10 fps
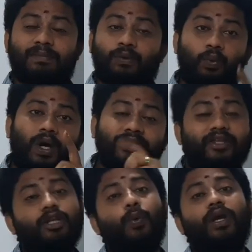But one
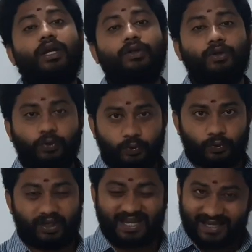thing we can
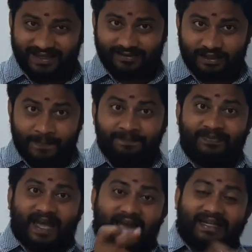do is
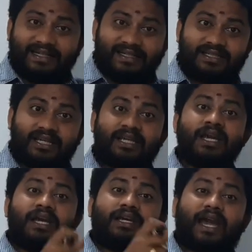the
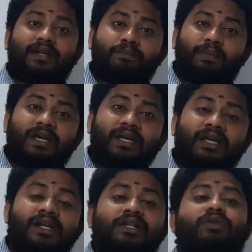energy can
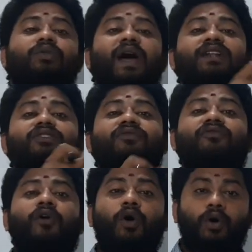be
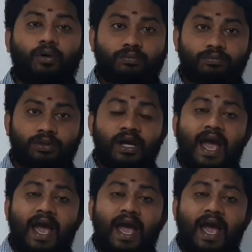transformed.